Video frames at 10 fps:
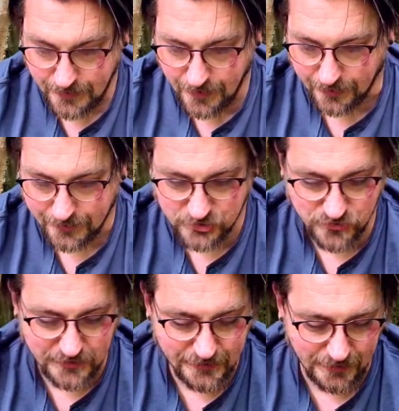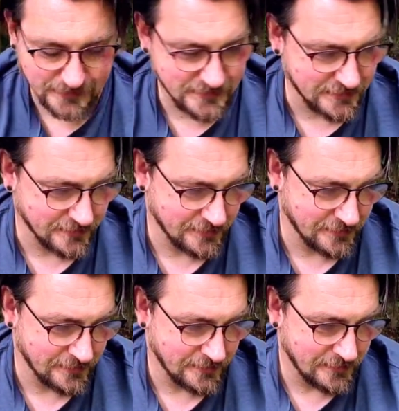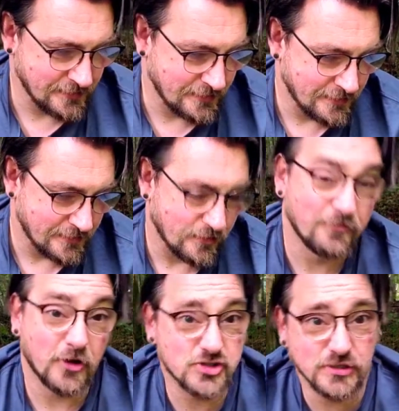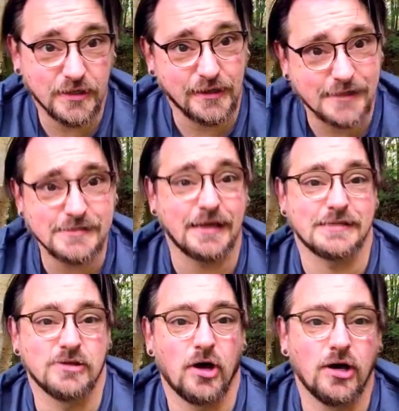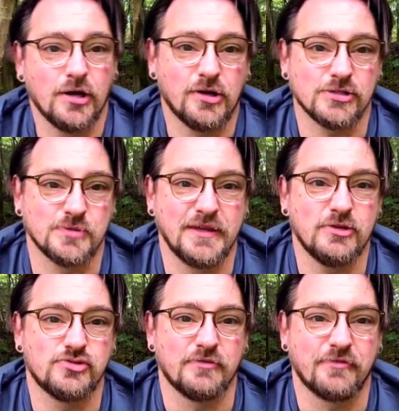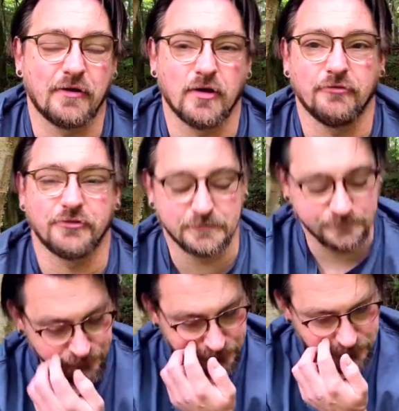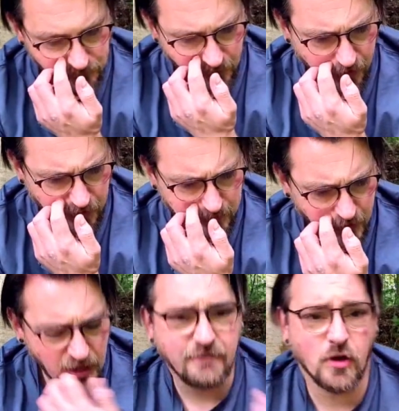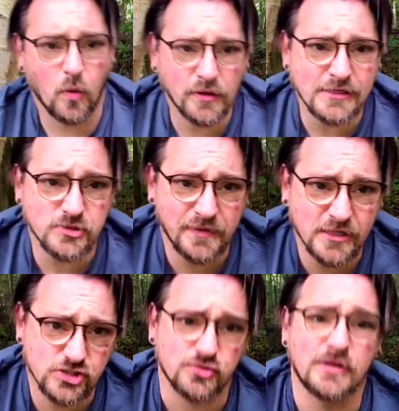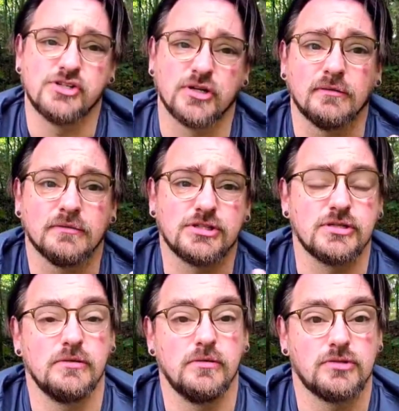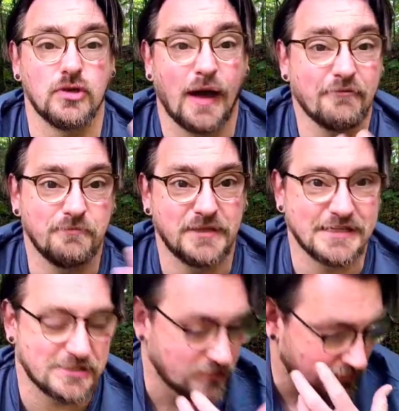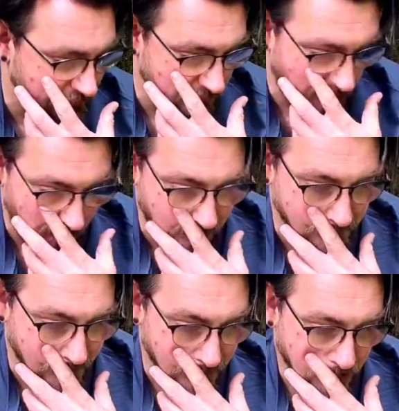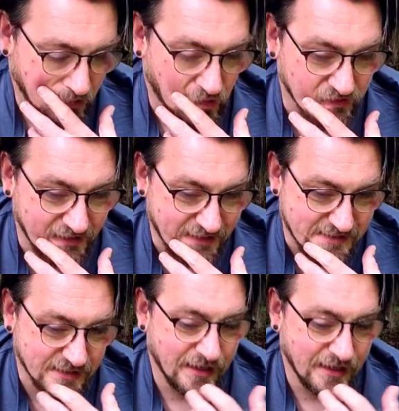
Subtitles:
that's really nice. Unfortunately, like I say, it's not something you drink very often. If you're wanting something astringent to have medicinal qualities,